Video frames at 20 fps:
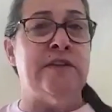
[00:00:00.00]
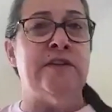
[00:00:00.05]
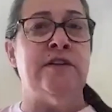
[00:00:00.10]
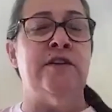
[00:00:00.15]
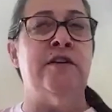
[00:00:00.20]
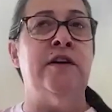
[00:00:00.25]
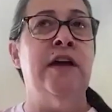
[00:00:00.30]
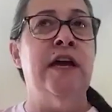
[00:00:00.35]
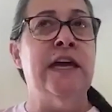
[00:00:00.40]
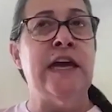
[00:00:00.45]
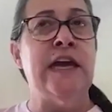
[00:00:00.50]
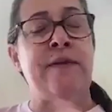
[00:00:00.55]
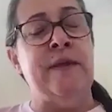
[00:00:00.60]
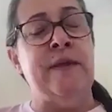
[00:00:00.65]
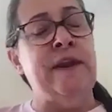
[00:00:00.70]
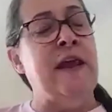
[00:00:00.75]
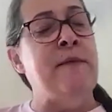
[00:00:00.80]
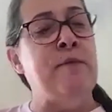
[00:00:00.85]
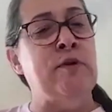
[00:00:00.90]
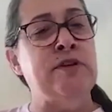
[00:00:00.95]
to get their
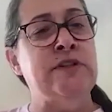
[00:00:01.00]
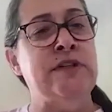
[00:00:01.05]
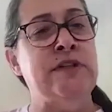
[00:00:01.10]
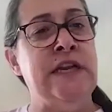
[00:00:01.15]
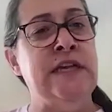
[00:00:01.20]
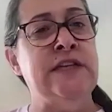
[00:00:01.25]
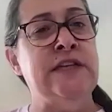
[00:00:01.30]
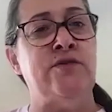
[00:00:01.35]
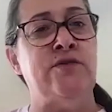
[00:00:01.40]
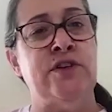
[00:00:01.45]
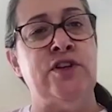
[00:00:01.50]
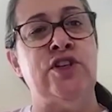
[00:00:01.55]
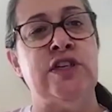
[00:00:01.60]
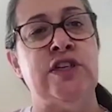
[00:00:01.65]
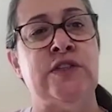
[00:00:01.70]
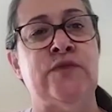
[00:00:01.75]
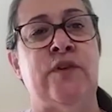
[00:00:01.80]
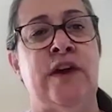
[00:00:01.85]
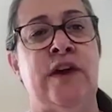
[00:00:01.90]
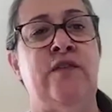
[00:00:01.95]
name onto the list, or is it
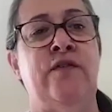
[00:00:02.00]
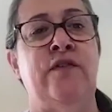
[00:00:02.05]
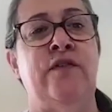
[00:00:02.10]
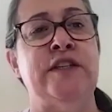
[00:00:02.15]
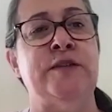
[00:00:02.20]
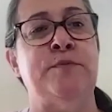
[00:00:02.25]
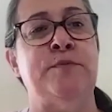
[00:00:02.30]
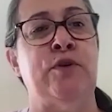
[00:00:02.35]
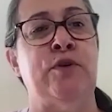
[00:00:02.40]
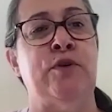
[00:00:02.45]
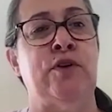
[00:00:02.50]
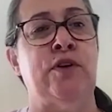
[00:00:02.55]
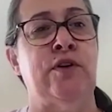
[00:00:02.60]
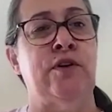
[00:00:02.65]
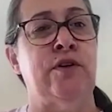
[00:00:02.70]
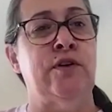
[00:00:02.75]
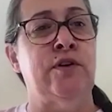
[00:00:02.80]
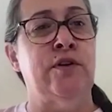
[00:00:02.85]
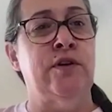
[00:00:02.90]
just via Facebook?